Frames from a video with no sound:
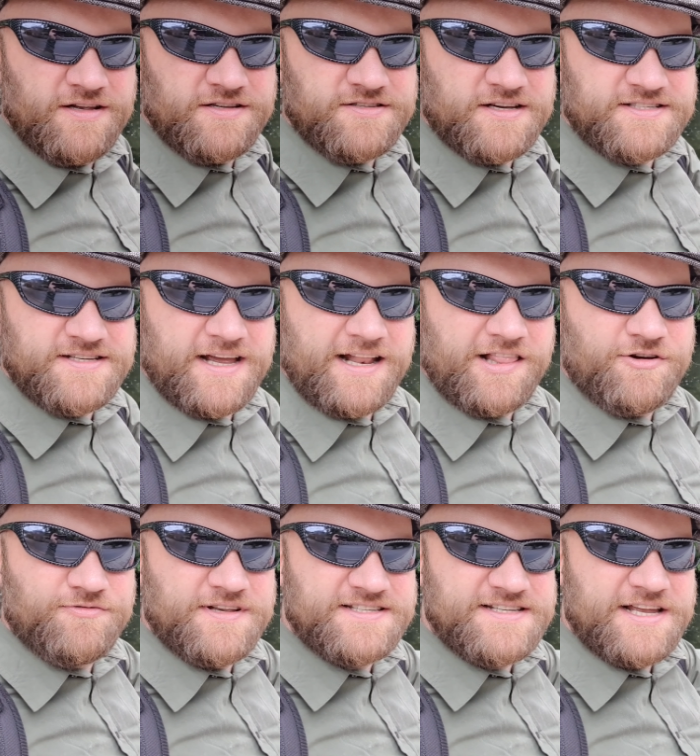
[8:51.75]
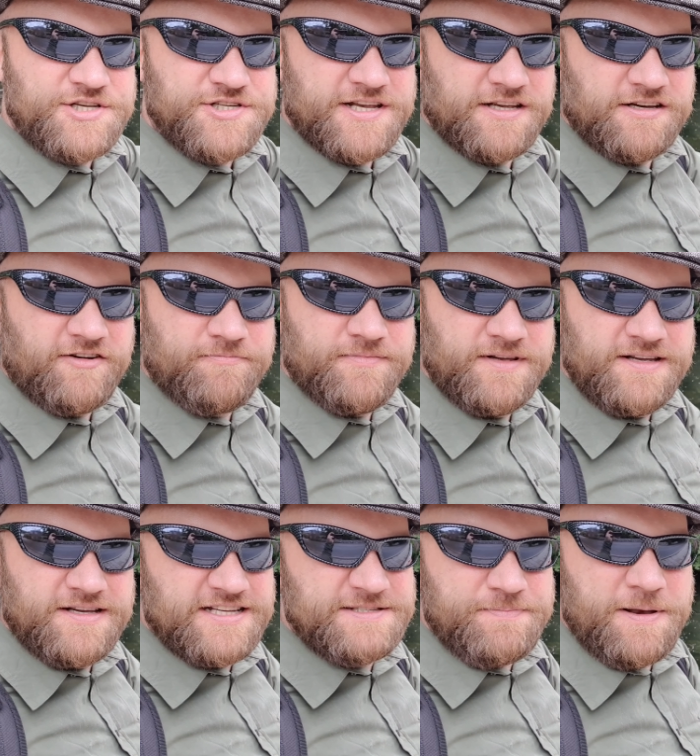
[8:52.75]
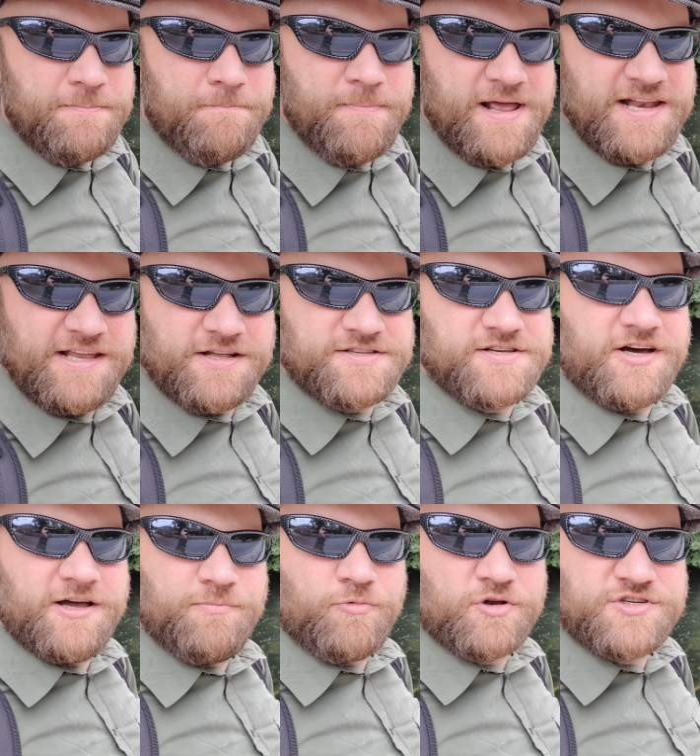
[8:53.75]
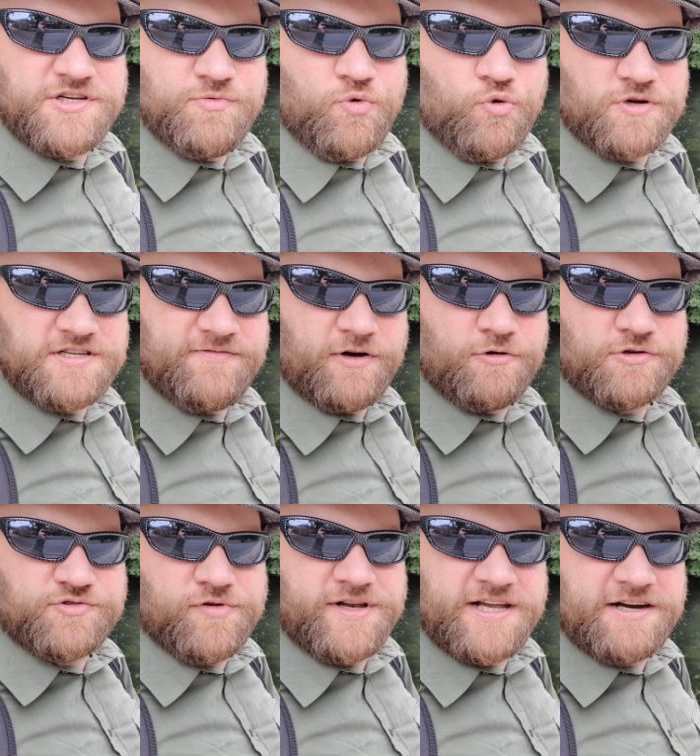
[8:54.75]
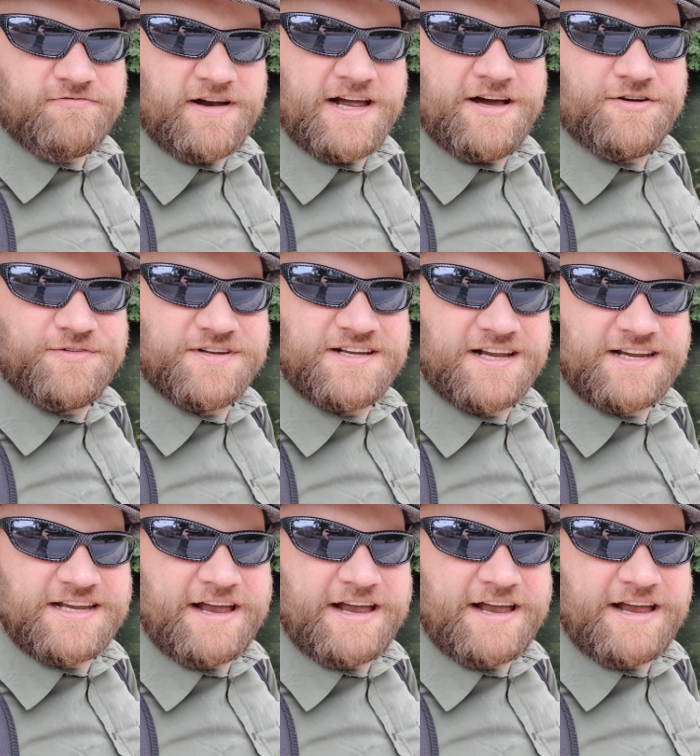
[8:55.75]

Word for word: Just down along this edge here. I've spent many a time watching water voles running around and